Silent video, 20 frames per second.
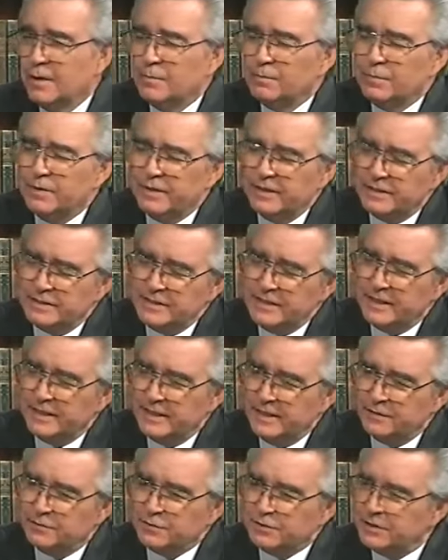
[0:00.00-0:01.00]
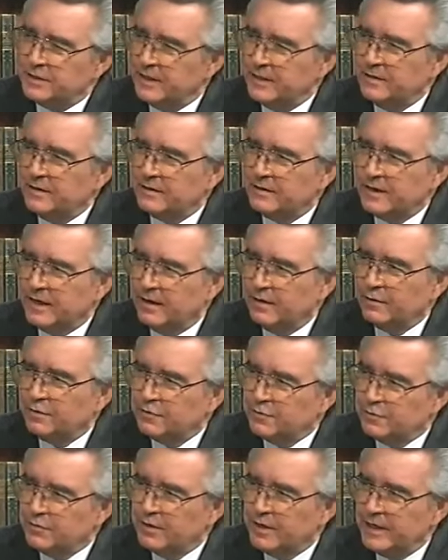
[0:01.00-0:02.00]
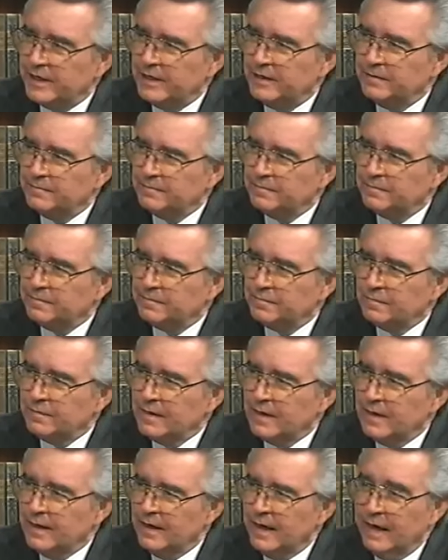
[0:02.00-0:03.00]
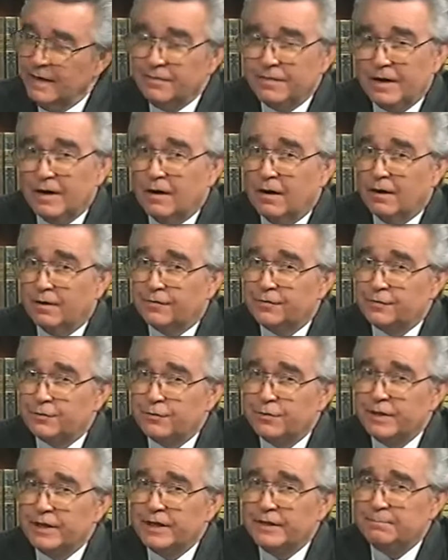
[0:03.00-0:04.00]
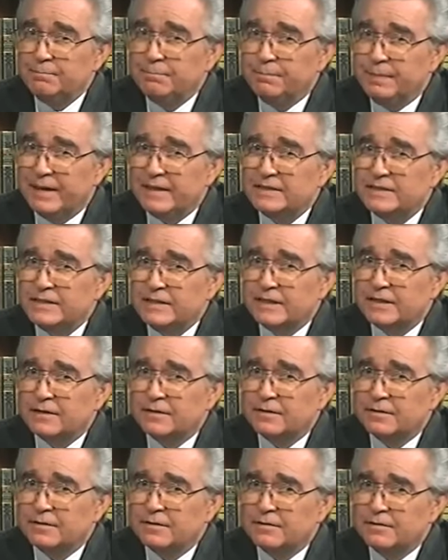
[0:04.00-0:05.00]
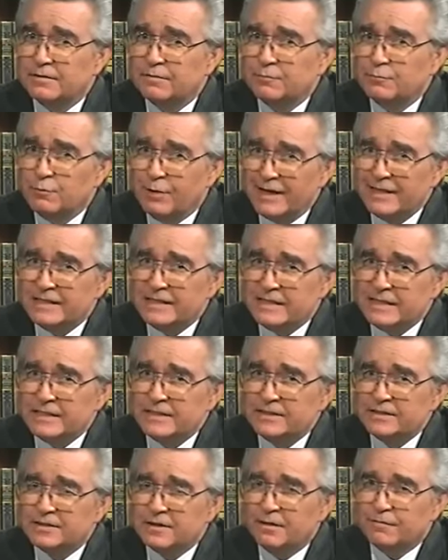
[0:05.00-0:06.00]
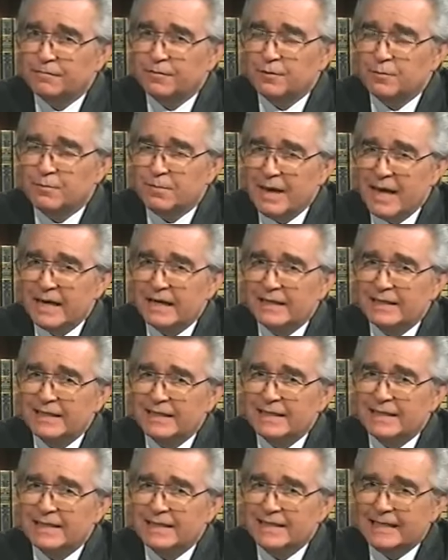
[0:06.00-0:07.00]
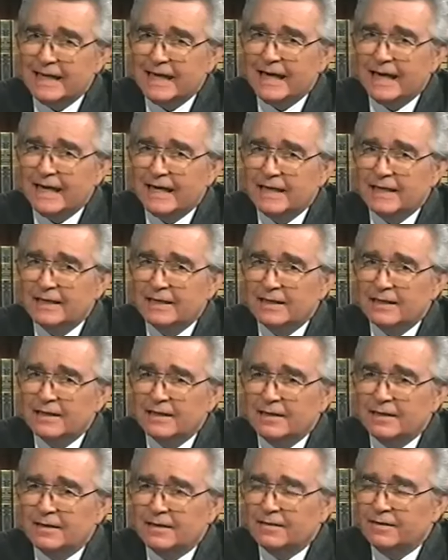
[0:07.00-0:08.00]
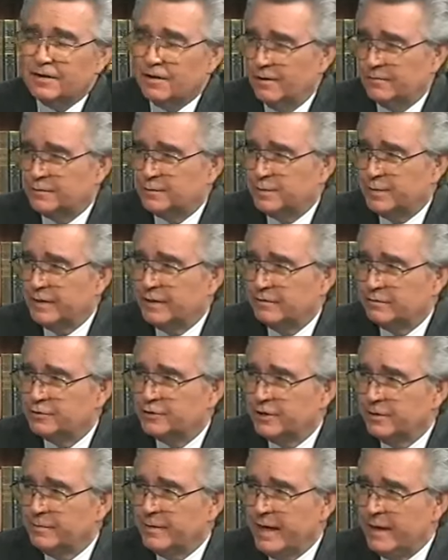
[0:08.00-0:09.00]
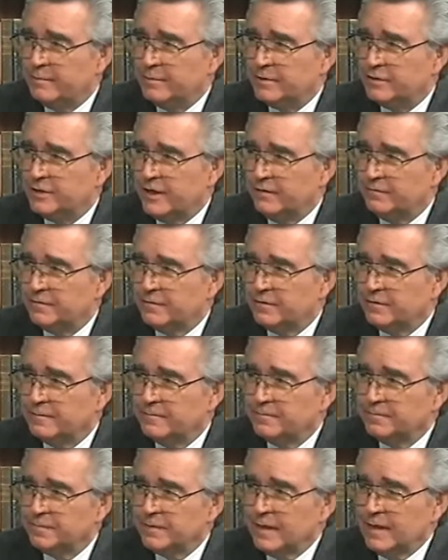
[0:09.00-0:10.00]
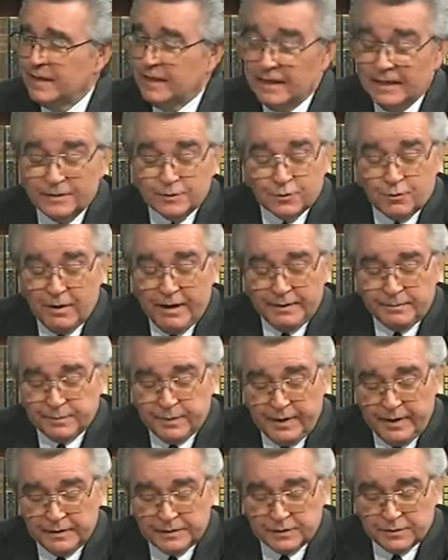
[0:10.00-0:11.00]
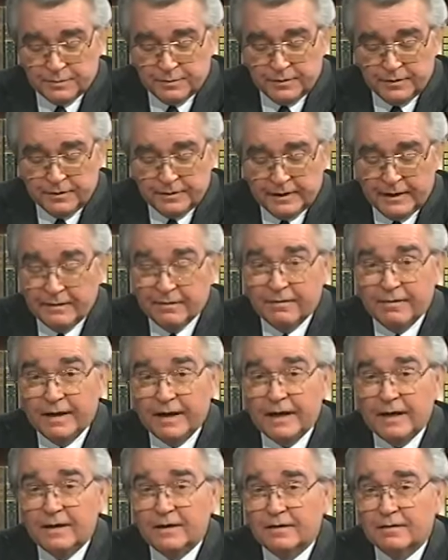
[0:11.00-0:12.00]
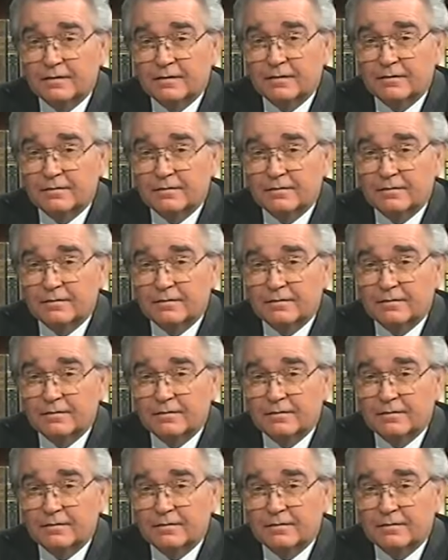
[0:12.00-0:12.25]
But isn't it interesting that there are three, and there are three basic races of humanity today? The offspring of Shem, Ham, and Japheth. Mm-hmm. It's quite possible that they,